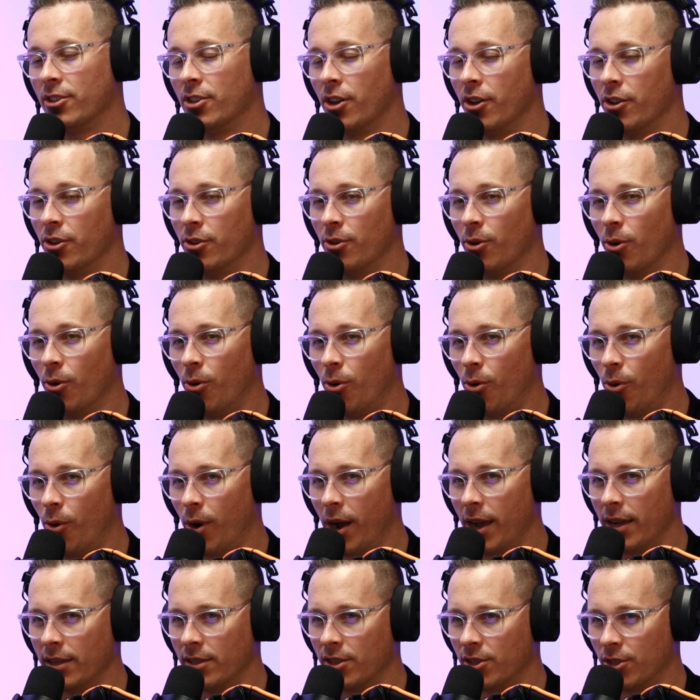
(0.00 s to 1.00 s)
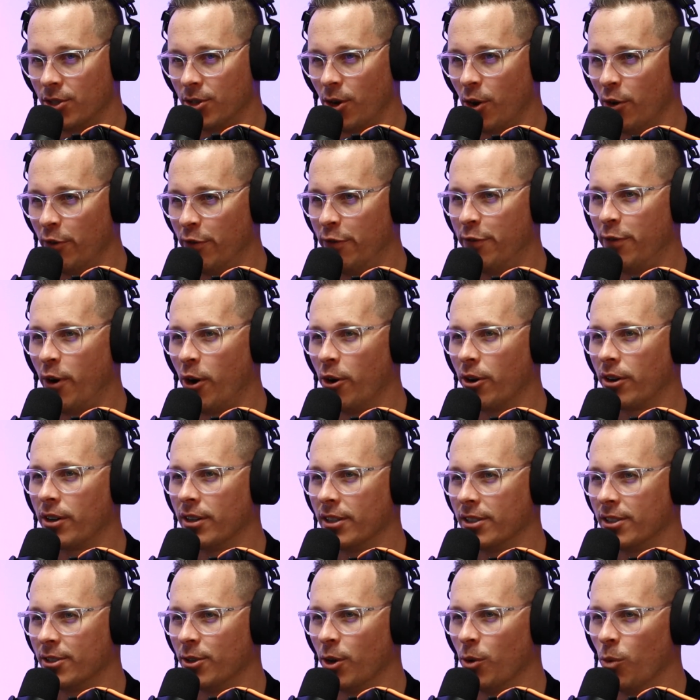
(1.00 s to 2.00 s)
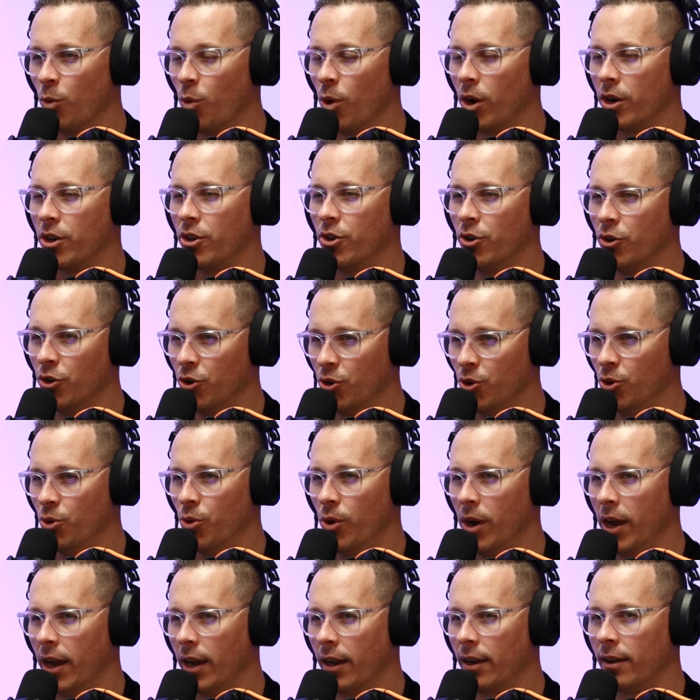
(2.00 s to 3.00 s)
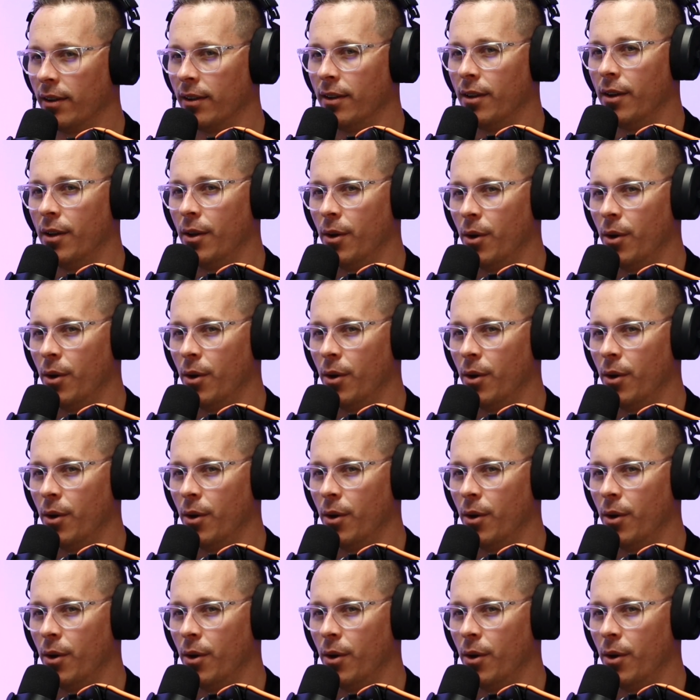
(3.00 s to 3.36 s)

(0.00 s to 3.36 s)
So you're always so focused on what you're doing